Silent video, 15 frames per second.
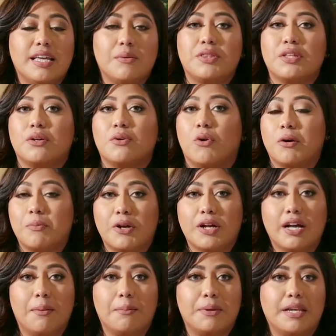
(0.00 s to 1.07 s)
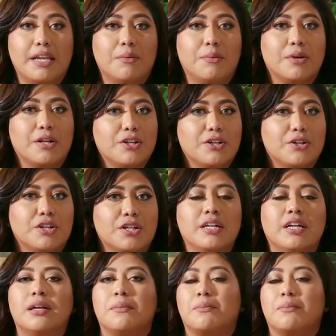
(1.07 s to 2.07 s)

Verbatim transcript: with a corporate company where you're